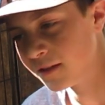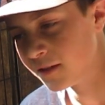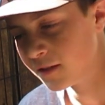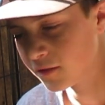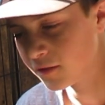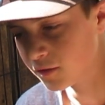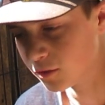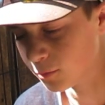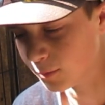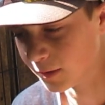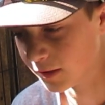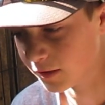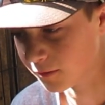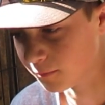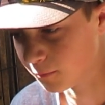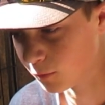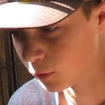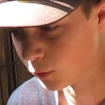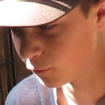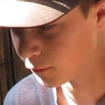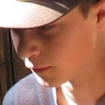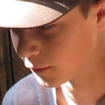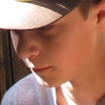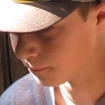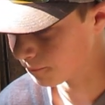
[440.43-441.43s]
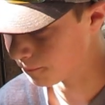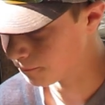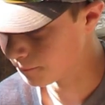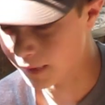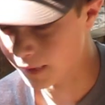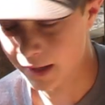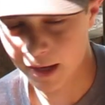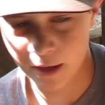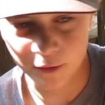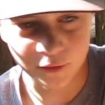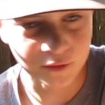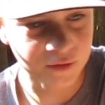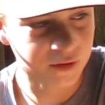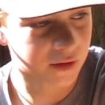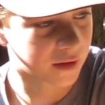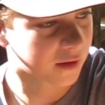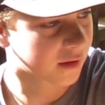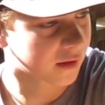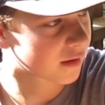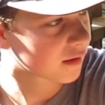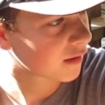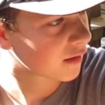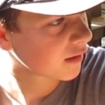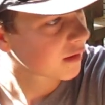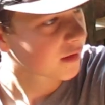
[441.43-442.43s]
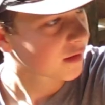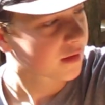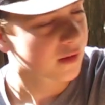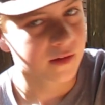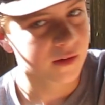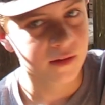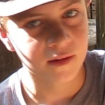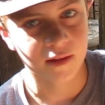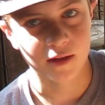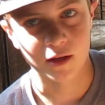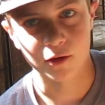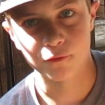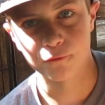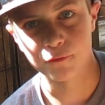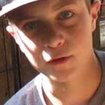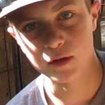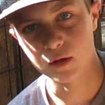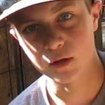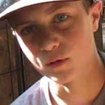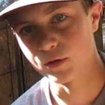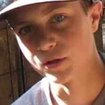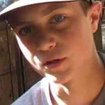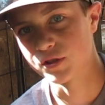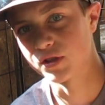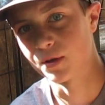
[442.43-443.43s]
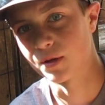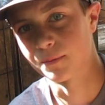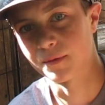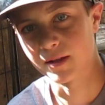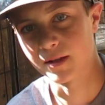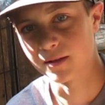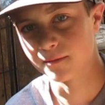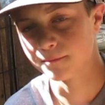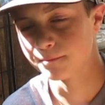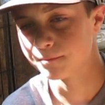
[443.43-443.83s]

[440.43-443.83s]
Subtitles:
so we can move them out to like a field or something.